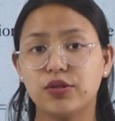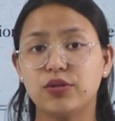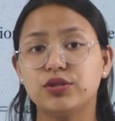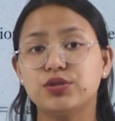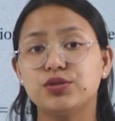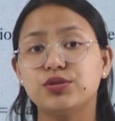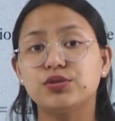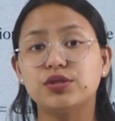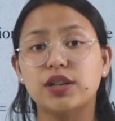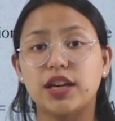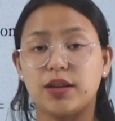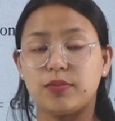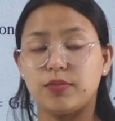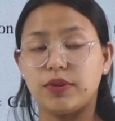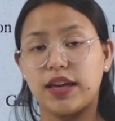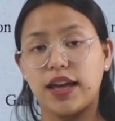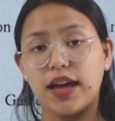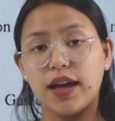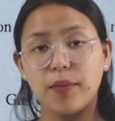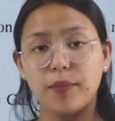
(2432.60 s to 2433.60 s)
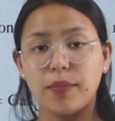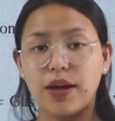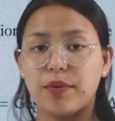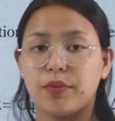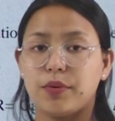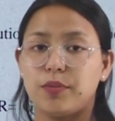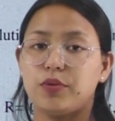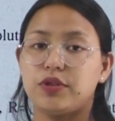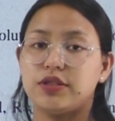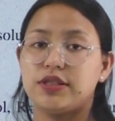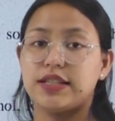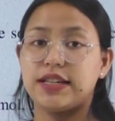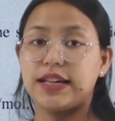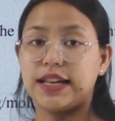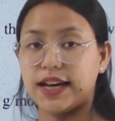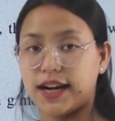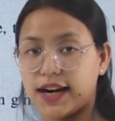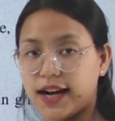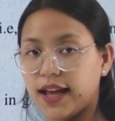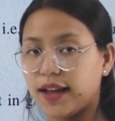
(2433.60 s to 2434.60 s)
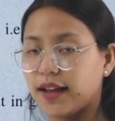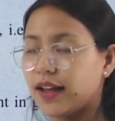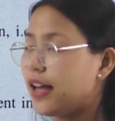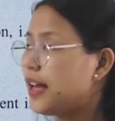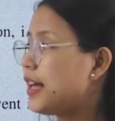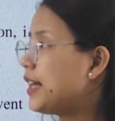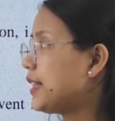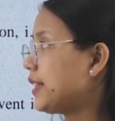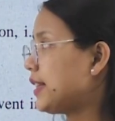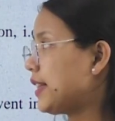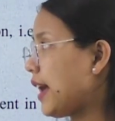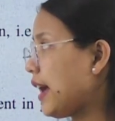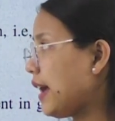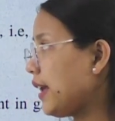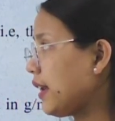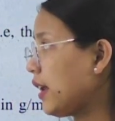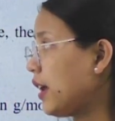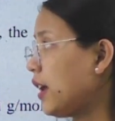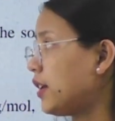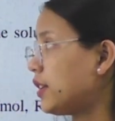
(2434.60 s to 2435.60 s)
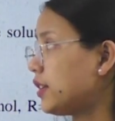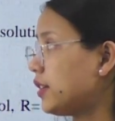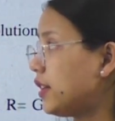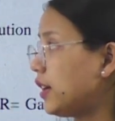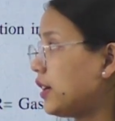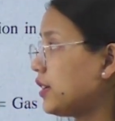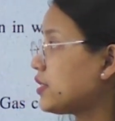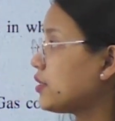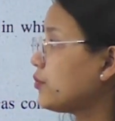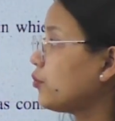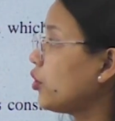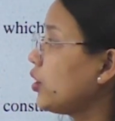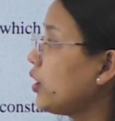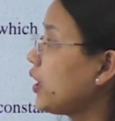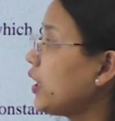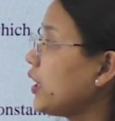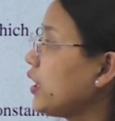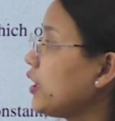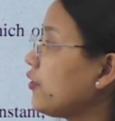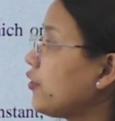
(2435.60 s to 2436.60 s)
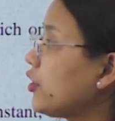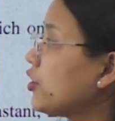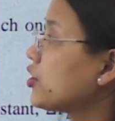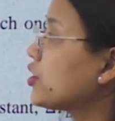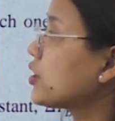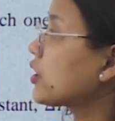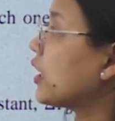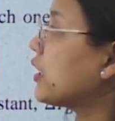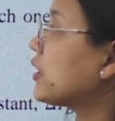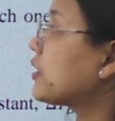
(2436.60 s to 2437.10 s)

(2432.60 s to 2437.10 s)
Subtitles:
equal to kbm have a potse like that then the molar elevation